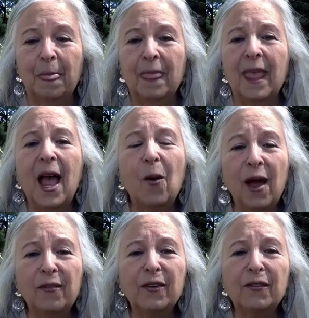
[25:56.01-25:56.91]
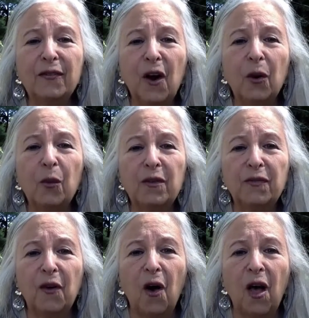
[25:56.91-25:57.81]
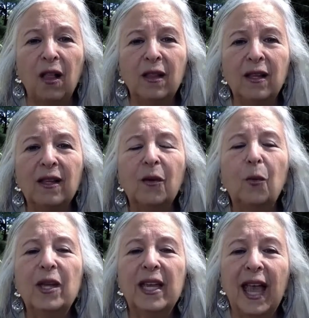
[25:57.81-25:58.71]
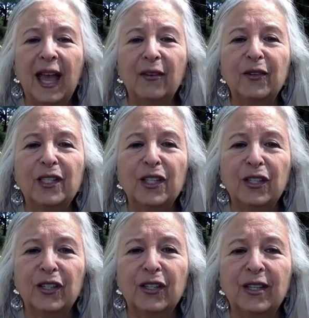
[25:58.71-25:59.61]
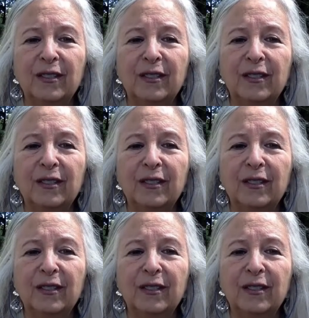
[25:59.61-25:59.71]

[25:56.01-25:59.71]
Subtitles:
However far we fall, we can return.